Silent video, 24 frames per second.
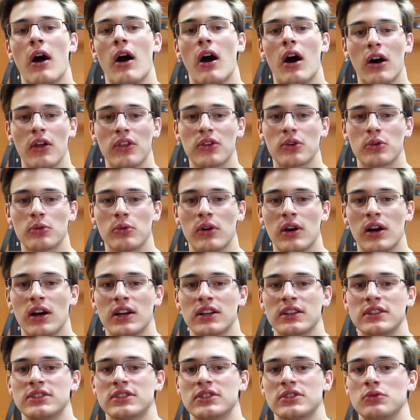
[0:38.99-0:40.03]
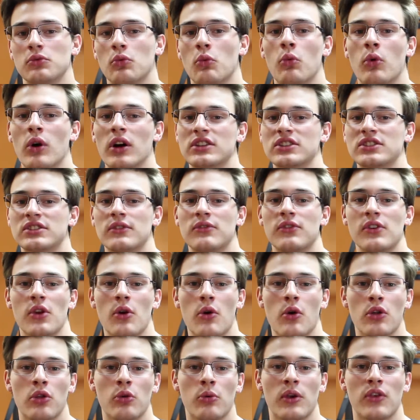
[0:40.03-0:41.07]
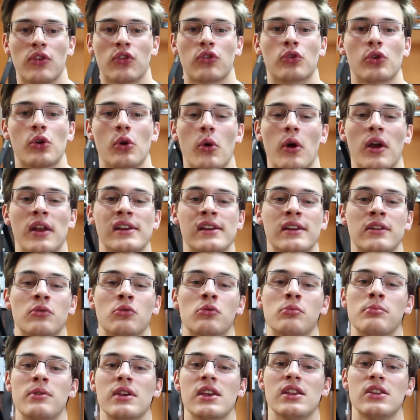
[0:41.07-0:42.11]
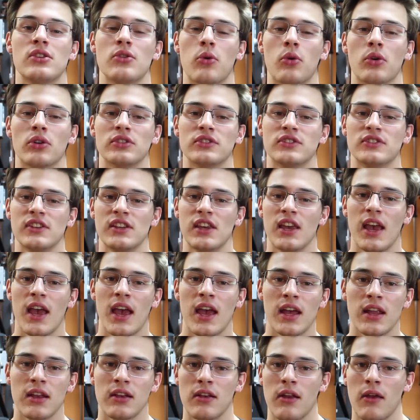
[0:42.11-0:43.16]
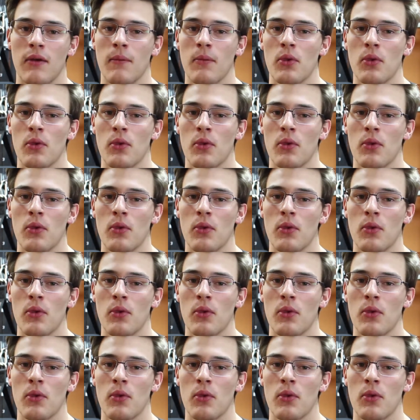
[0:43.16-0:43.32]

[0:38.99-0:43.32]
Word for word: Otherwise, watch the video all the way through and it will be towards the end.